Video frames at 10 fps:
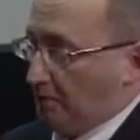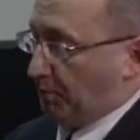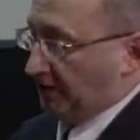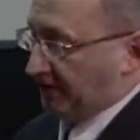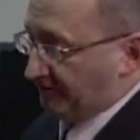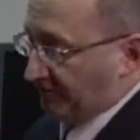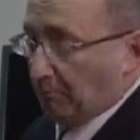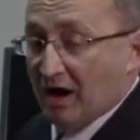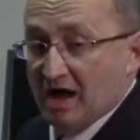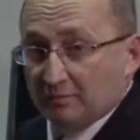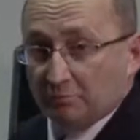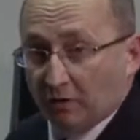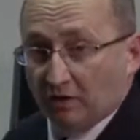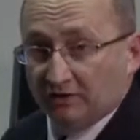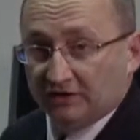But if the bottom
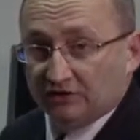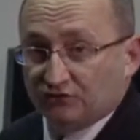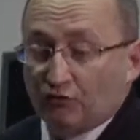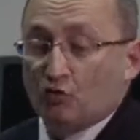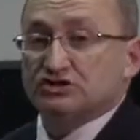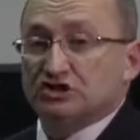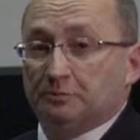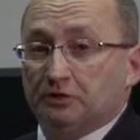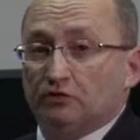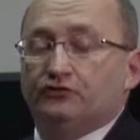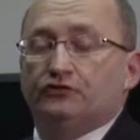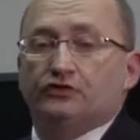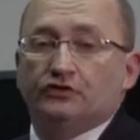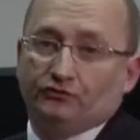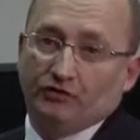bun needs 4 GPUs, you
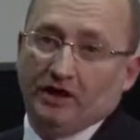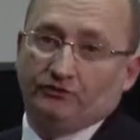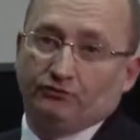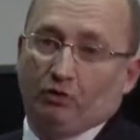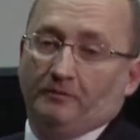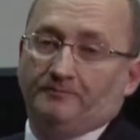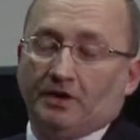can do that as well.